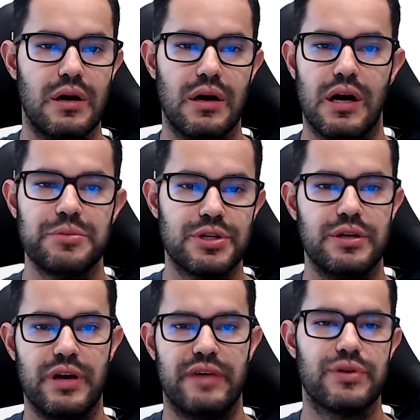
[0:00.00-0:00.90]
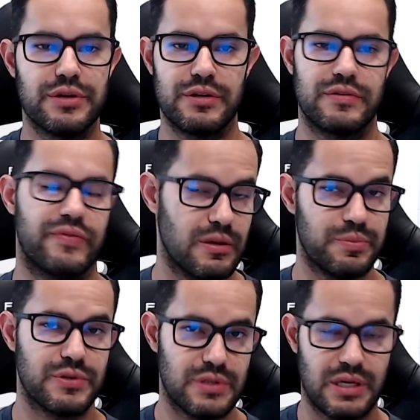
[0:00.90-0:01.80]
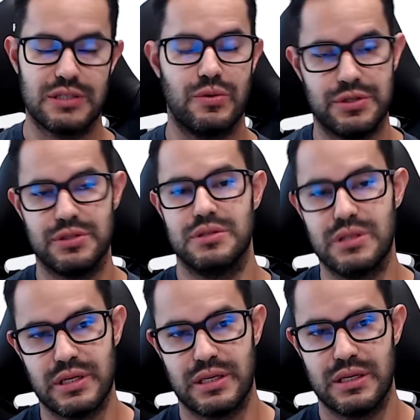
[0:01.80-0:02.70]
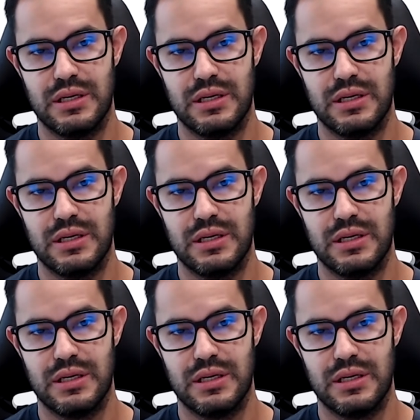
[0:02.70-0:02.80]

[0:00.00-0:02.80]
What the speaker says: I'm sure you have heard your developers ask questions like,